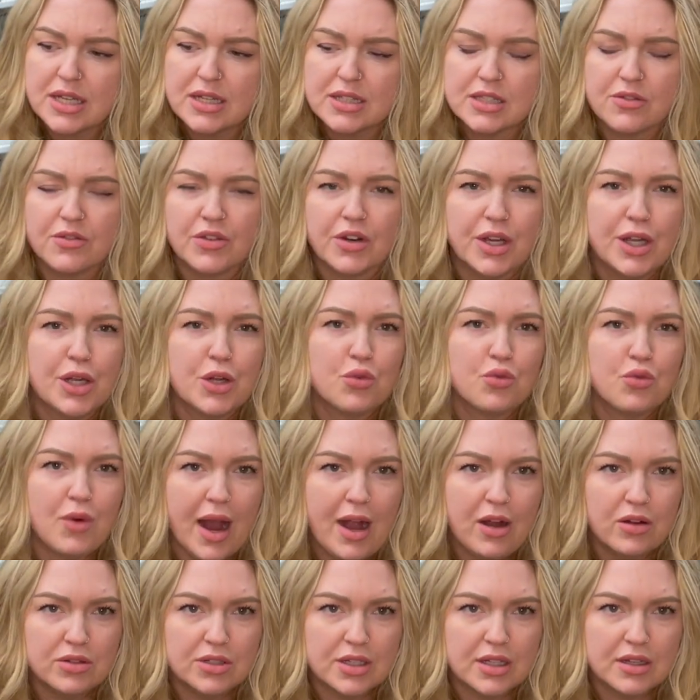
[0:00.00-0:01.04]
It's very
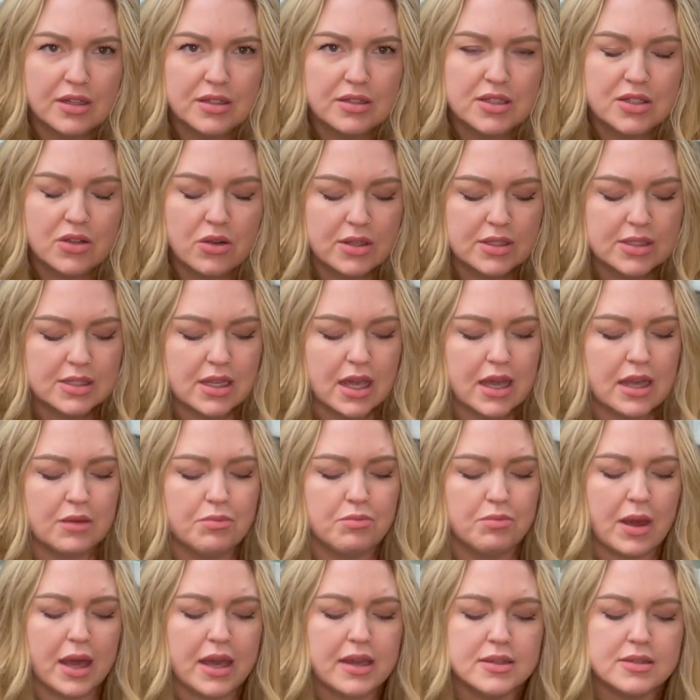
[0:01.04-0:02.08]
grounded. So it's like
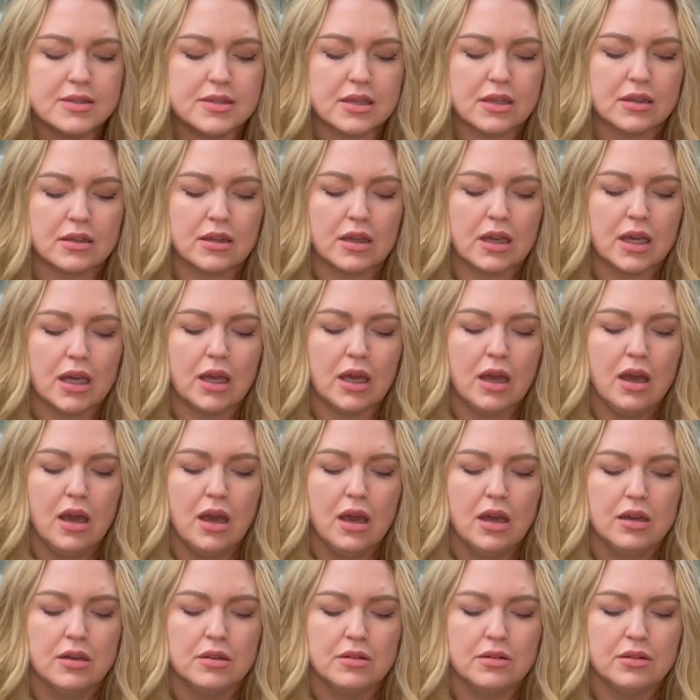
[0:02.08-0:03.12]
basically,
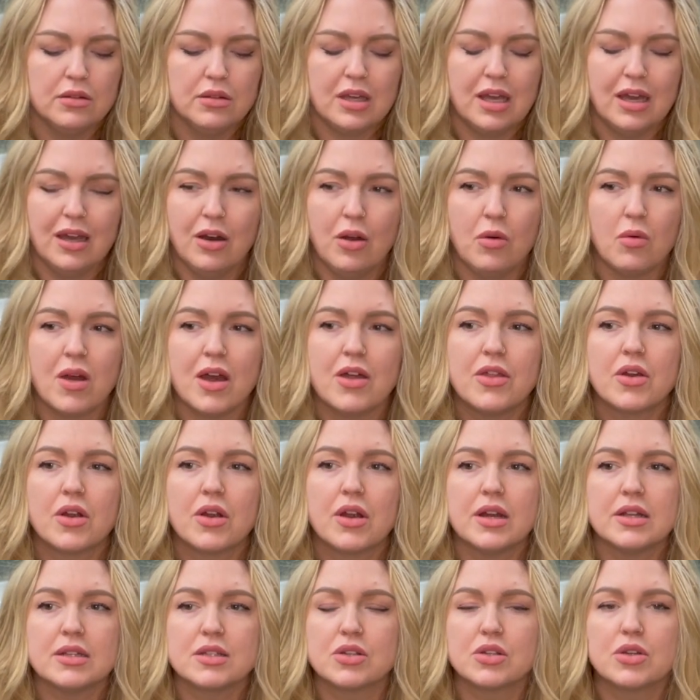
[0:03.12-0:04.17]
you know, whether
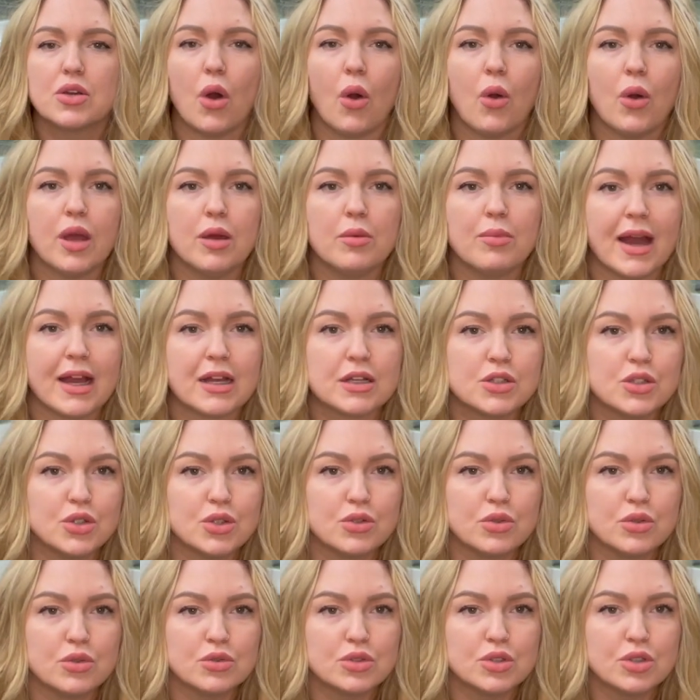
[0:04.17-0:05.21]
it's going back
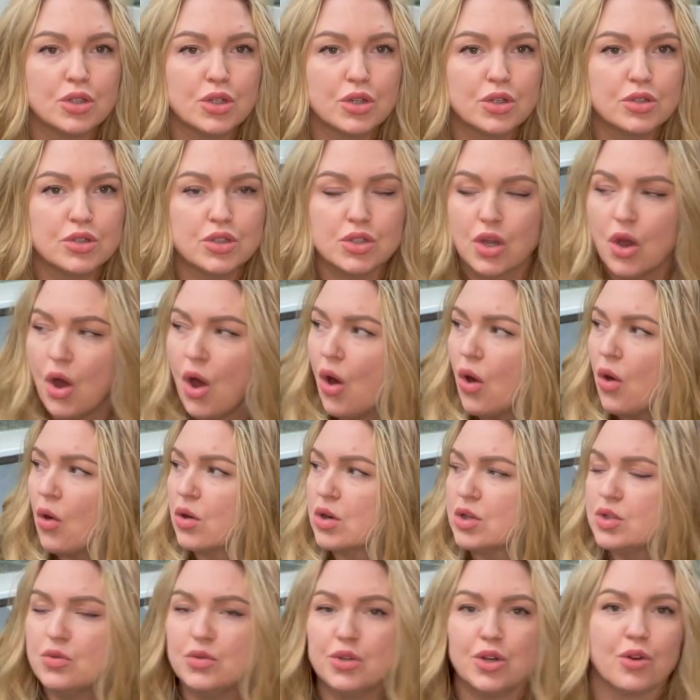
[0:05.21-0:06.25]
to church or
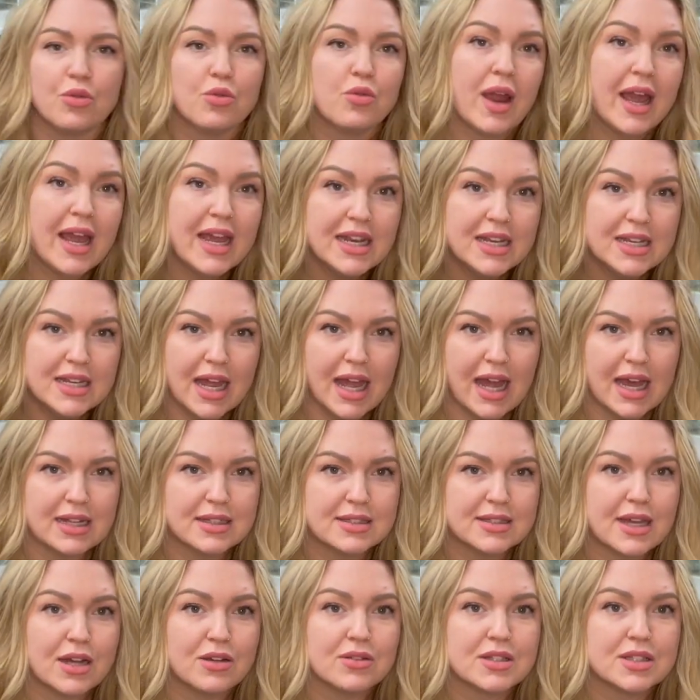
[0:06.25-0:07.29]
doing a rain
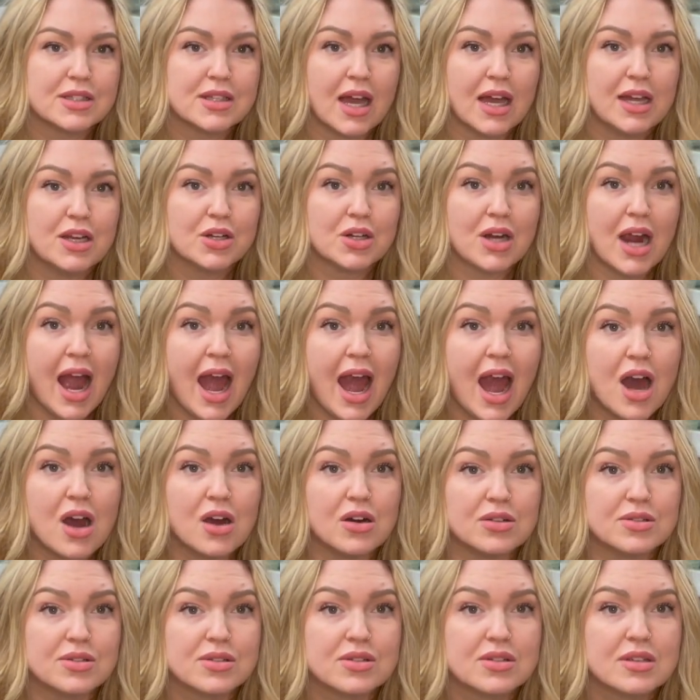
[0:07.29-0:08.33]
dance outside your
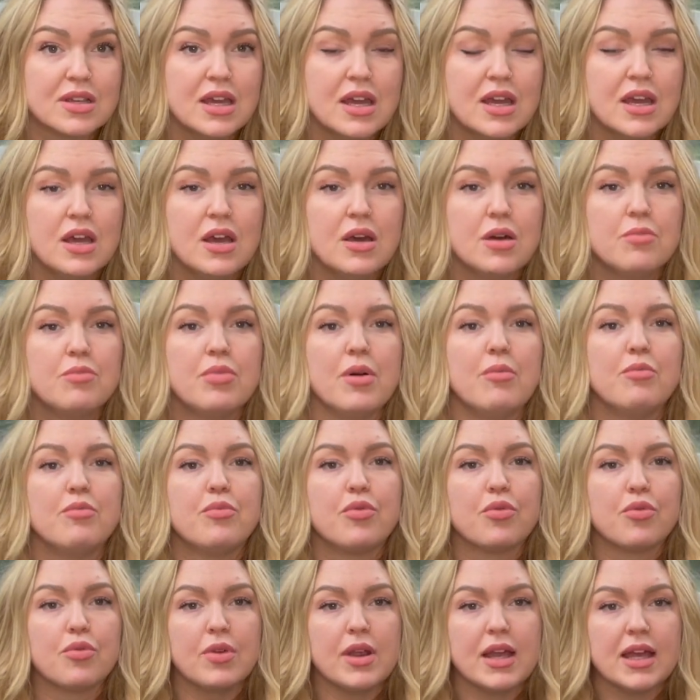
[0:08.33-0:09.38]
house, but
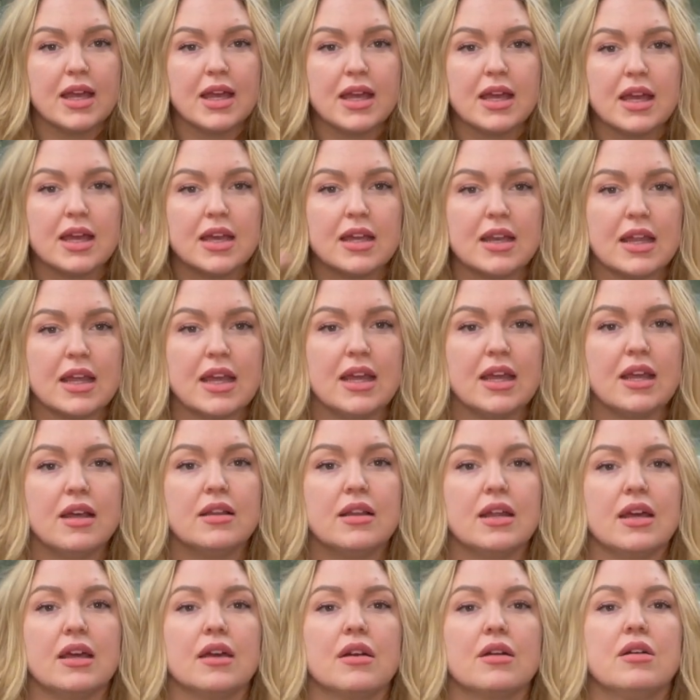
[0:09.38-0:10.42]
bringing in
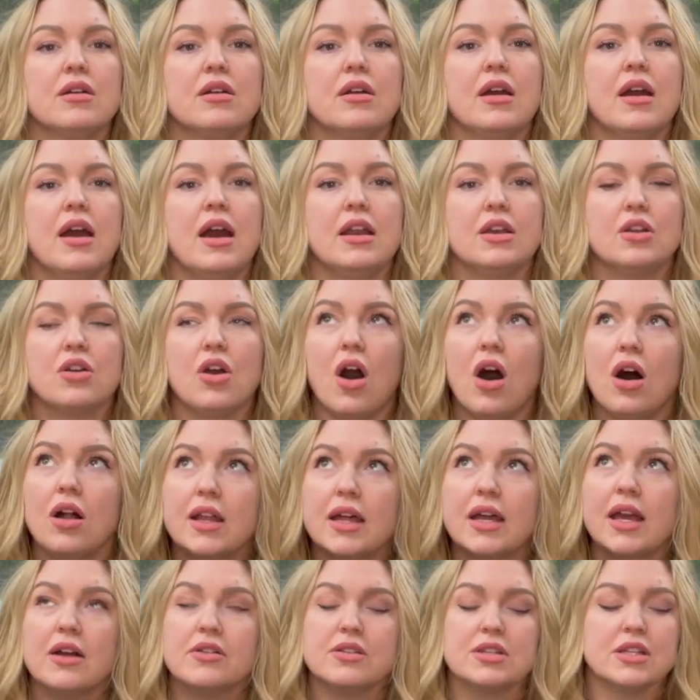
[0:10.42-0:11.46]
healing and
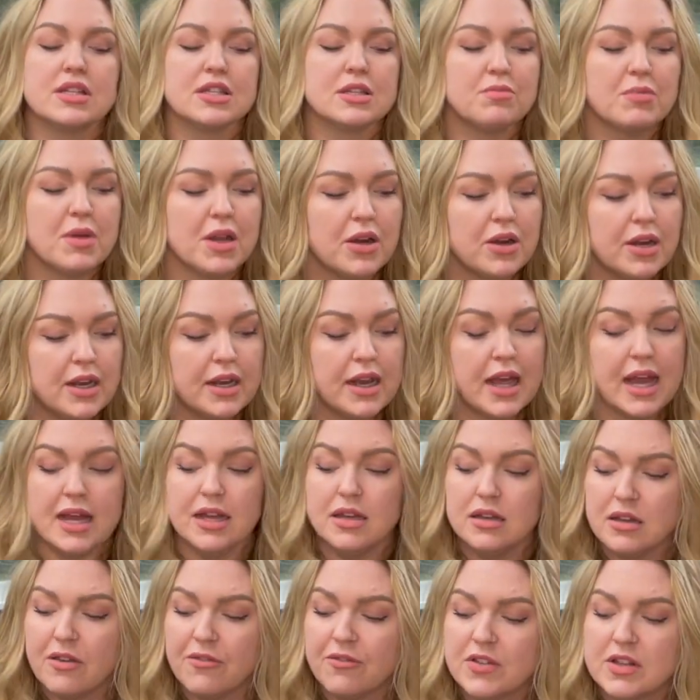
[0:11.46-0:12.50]
calling out to spirit
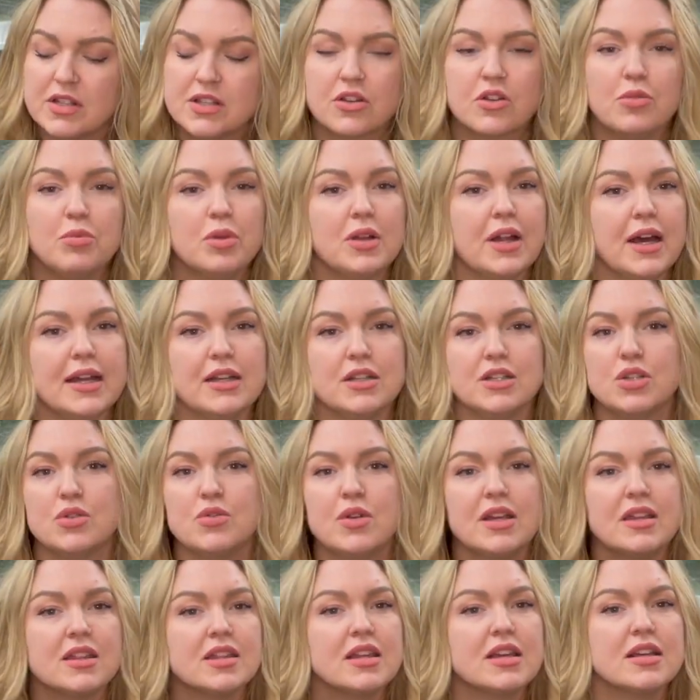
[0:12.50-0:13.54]
in the physical plane,
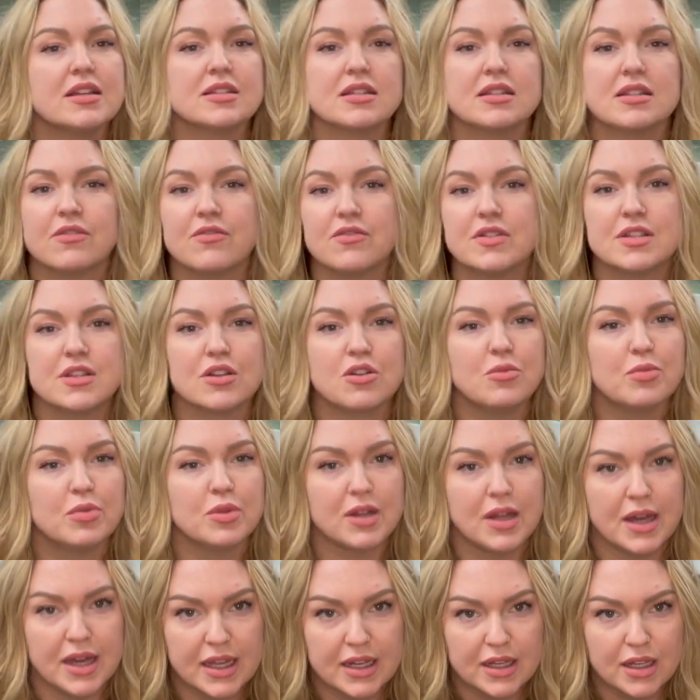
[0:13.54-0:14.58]
doing things in the physical
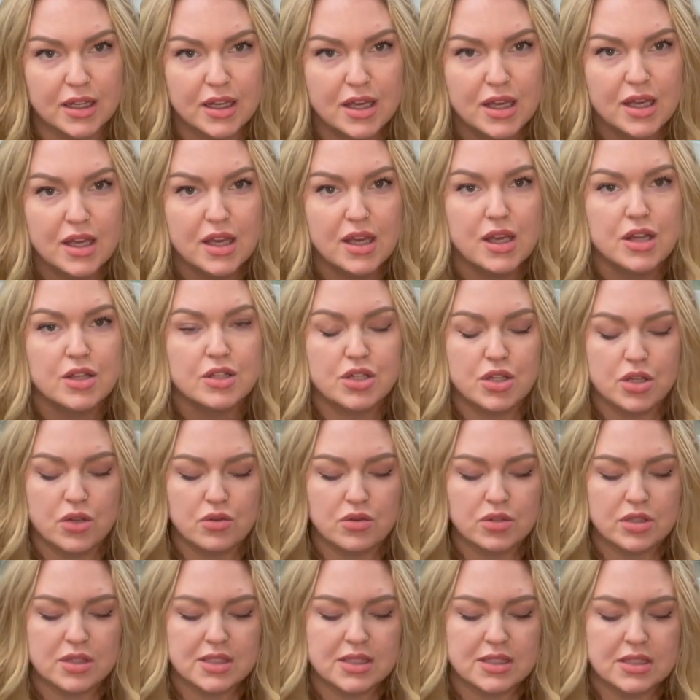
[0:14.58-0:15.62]
plane
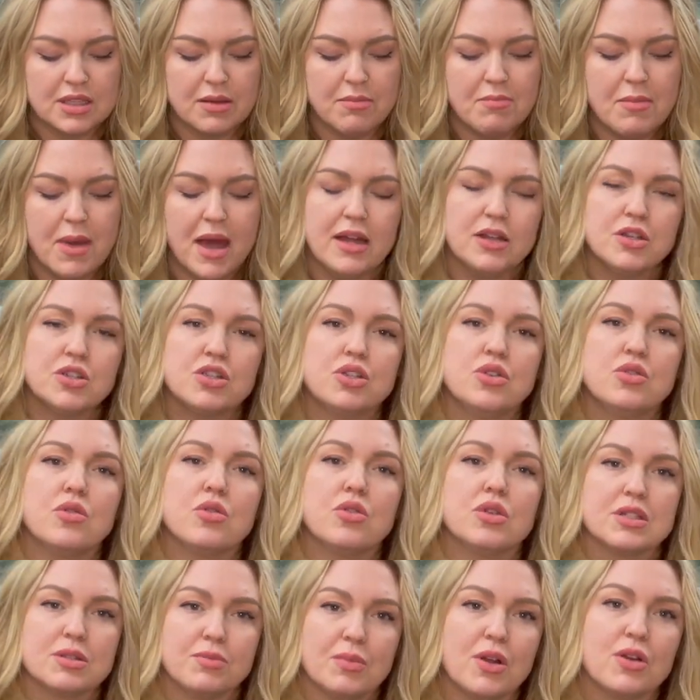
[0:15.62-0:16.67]
to cement
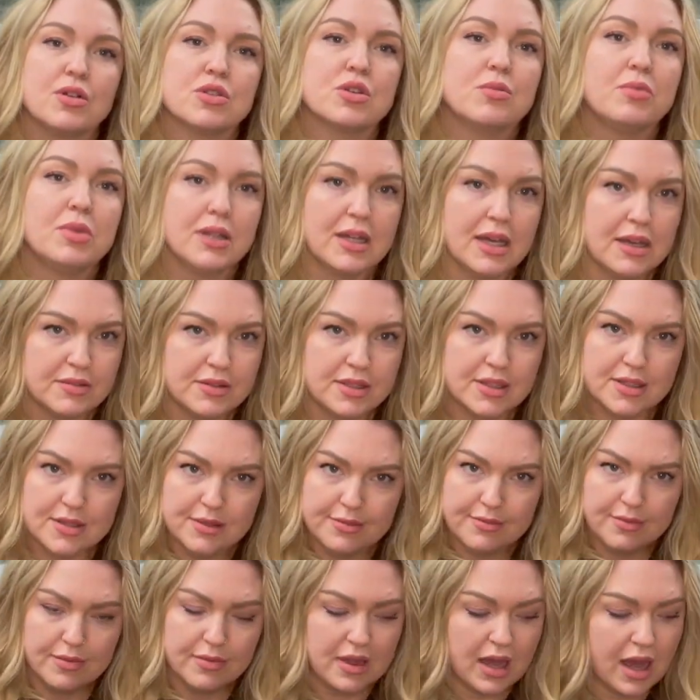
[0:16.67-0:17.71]
your spiritual beliefs.
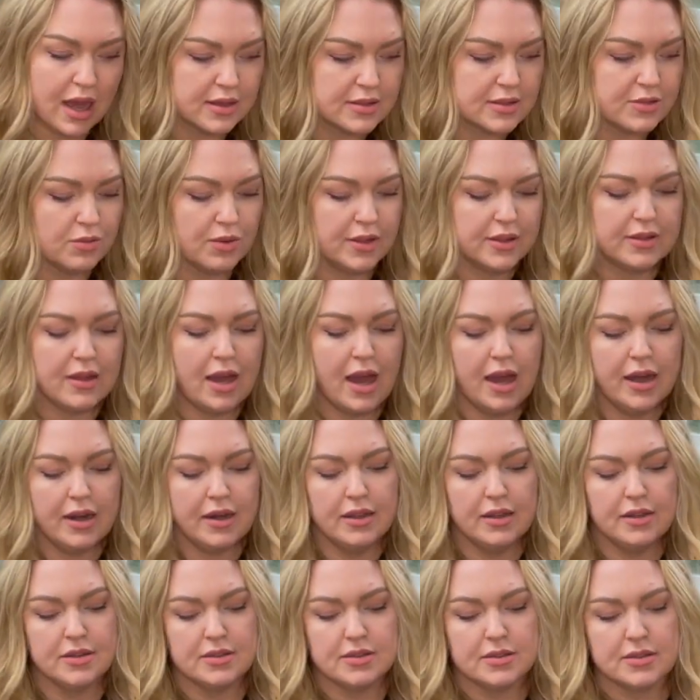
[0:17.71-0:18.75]
That's what that
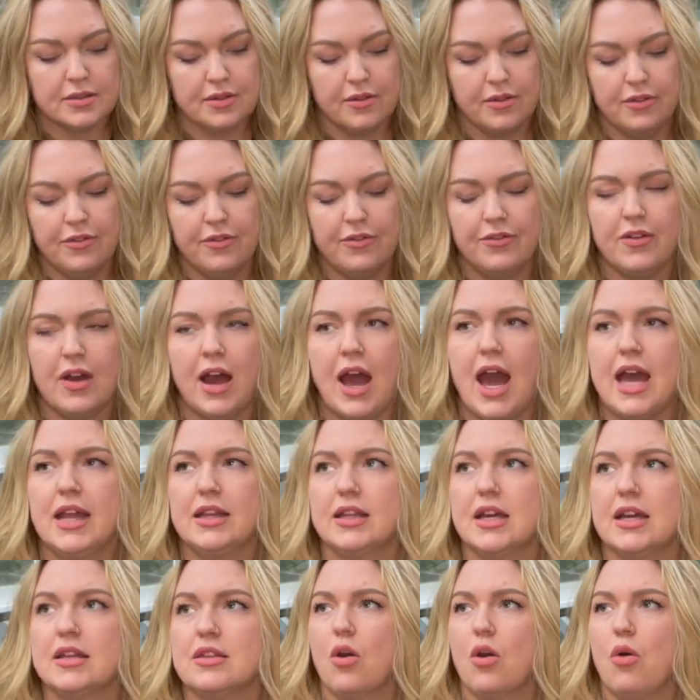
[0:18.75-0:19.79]
is.
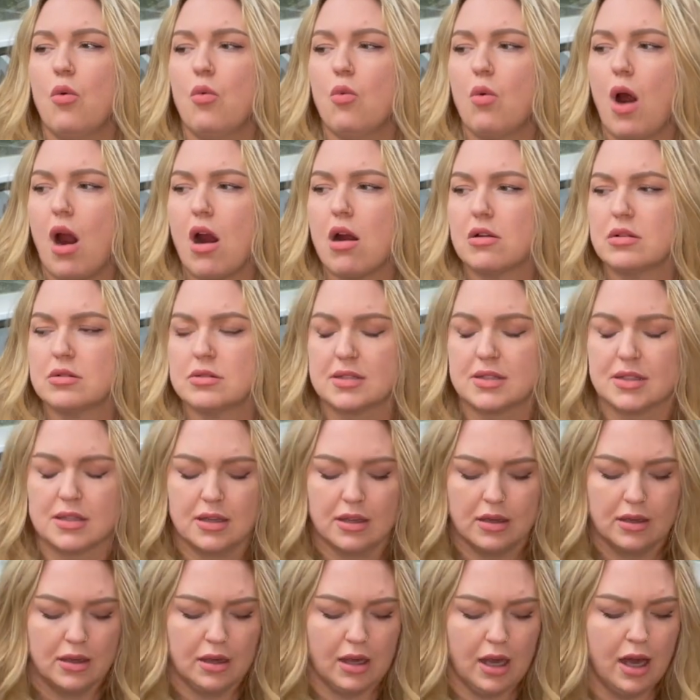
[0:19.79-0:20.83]
Finally, words
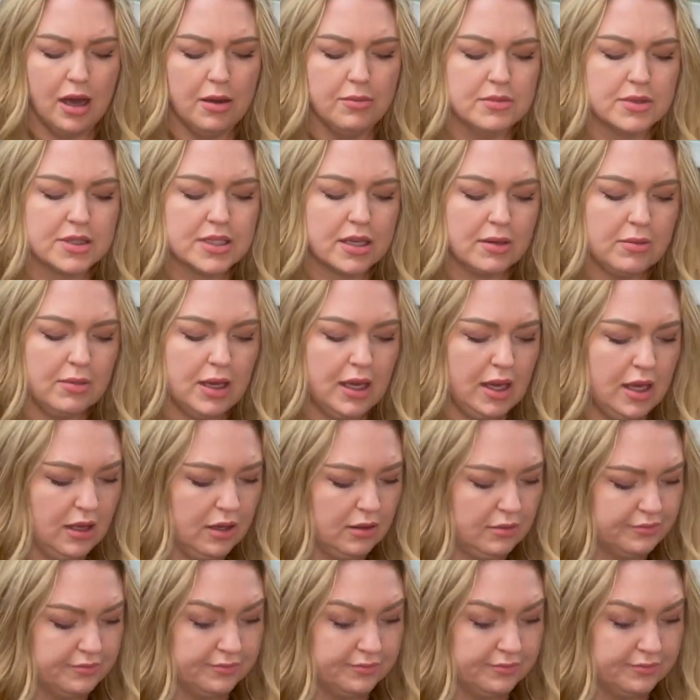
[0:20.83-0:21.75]
come to me.